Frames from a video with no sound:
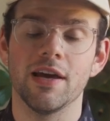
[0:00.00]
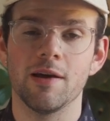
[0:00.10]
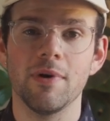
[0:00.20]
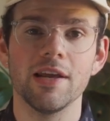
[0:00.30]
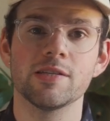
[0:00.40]
and I
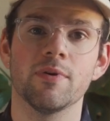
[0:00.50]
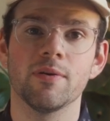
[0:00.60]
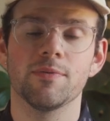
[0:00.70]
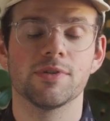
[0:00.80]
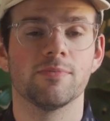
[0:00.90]
might
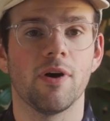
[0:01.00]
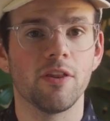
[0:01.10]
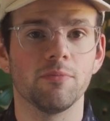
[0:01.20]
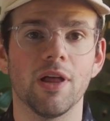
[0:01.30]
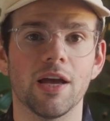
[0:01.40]
experiment with some
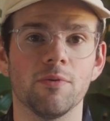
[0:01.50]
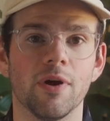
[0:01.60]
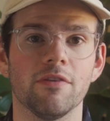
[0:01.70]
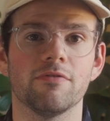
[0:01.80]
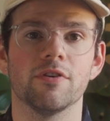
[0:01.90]
other black and
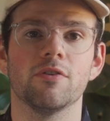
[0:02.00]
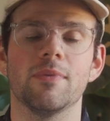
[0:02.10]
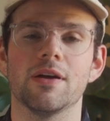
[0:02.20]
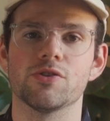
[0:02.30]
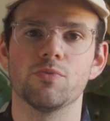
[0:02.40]
white film
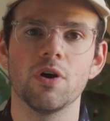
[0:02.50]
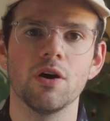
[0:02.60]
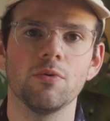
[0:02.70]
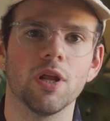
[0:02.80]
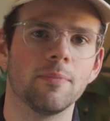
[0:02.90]
as
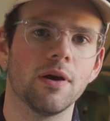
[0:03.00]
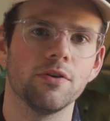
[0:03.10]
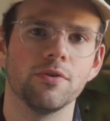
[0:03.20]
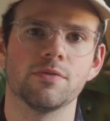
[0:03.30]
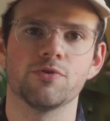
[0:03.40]
well while I'm out
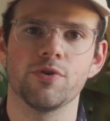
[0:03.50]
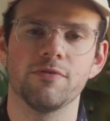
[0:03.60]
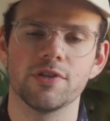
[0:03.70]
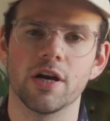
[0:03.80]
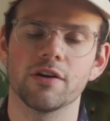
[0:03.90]
doing some
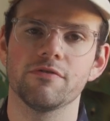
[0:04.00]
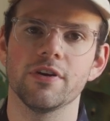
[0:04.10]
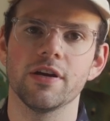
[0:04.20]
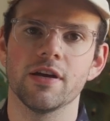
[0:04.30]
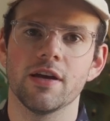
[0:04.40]
street
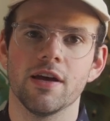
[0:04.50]
photography,